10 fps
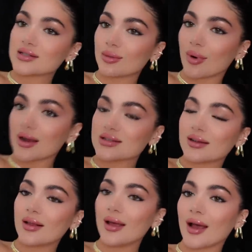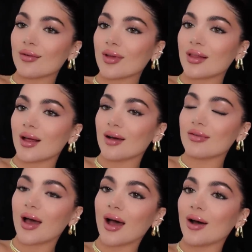surprisingly, I really love
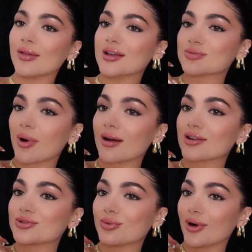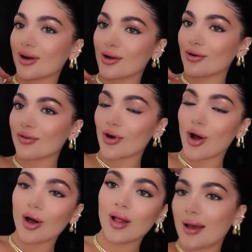how these products work
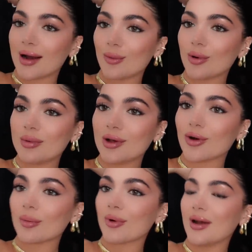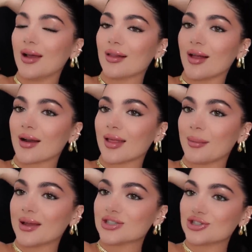overall, and I will be incorporating a lot of them
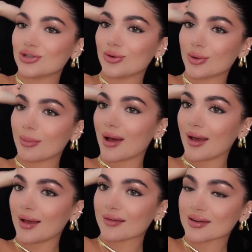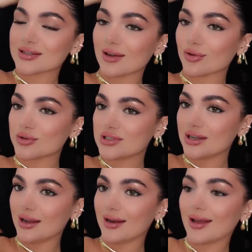into my everyday
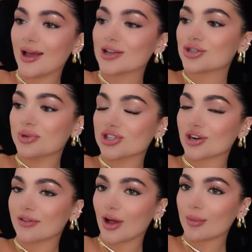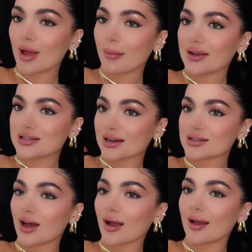routine. So be sure to follow me on my
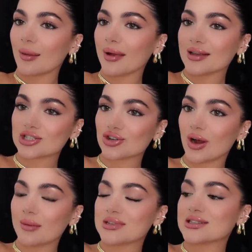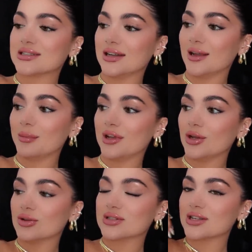TikTok and on my Instagram to see me
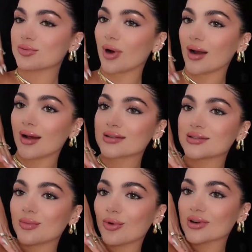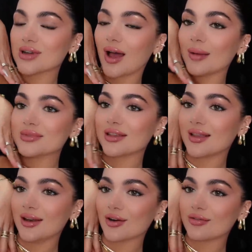use these products more times in the
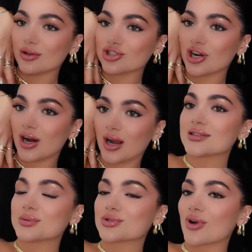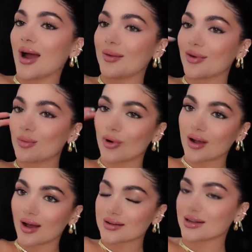near future. Subscribe for more
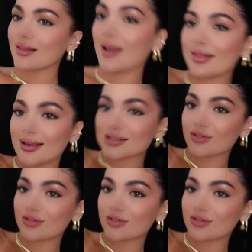content content like this